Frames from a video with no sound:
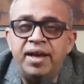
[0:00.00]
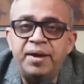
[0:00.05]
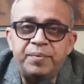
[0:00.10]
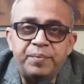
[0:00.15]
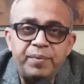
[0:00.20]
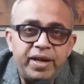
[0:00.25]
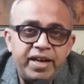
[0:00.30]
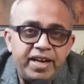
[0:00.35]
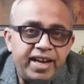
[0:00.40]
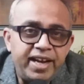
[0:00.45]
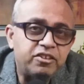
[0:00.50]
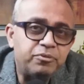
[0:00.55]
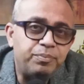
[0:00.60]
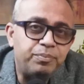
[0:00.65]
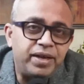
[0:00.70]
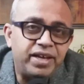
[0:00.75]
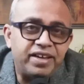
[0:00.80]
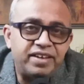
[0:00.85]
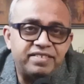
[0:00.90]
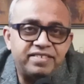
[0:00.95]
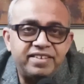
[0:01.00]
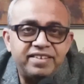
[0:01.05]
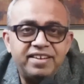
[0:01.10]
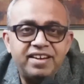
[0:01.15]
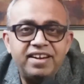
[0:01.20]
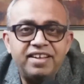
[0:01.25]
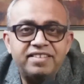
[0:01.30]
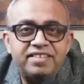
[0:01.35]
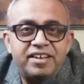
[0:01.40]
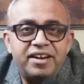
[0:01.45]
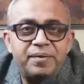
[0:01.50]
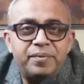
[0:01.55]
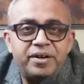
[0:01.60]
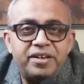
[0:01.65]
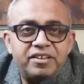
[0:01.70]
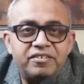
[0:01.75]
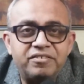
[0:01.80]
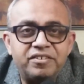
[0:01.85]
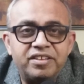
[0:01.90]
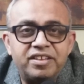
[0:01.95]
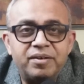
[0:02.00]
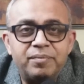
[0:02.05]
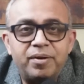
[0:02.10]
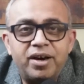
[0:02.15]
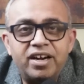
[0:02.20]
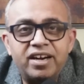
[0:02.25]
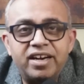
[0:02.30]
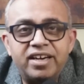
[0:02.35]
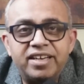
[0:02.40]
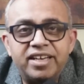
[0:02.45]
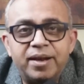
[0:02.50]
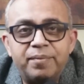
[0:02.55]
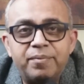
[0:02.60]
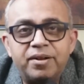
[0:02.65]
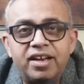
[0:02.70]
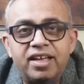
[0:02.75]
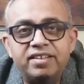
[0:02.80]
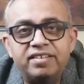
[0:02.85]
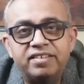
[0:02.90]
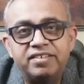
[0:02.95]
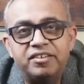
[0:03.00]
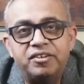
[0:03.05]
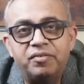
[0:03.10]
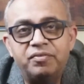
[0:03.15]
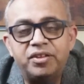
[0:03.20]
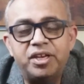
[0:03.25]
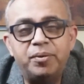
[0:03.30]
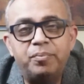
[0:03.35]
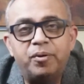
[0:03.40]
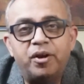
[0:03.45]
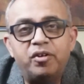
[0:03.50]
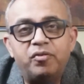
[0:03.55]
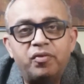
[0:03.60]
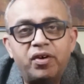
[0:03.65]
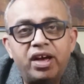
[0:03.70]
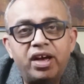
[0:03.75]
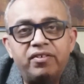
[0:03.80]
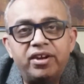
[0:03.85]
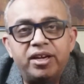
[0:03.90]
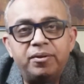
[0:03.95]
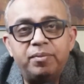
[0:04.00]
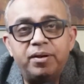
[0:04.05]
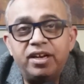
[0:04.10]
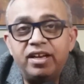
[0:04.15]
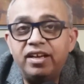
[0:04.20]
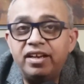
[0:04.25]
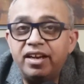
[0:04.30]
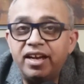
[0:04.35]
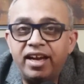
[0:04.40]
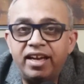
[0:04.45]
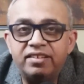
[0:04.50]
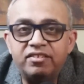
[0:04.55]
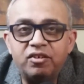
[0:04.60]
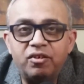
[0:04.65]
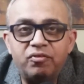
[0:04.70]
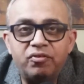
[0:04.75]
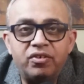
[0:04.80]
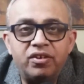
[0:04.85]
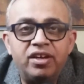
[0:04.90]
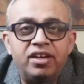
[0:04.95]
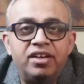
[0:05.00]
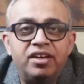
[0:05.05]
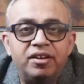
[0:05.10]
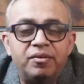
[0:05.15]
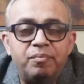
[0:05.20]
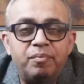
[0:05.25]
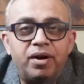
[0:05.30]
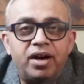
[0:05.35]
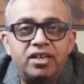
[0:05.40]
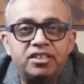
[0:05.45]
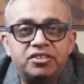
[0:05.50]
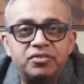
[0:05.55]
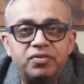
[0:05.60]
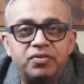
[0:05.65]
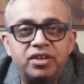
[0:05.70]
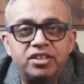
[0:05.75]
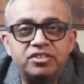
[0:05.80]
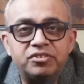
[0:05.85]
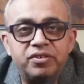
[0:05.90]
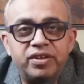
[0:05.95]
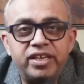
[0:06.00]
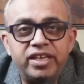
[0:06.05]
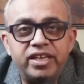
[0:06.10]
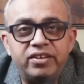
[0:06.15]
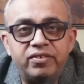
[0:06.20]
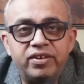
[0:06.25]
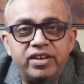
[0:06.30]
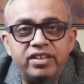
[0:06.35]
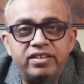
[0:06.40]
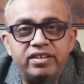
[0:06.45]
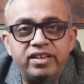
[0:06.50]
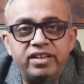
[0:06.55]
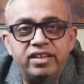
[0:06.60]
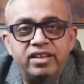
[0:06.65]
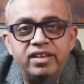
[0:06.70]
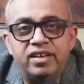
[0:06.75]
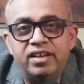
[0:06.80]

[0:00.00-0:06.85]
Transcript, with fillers: My next pick is Intellia Therapeutics, with a market capitalization of $3.58 billion as of March 1st, 2023.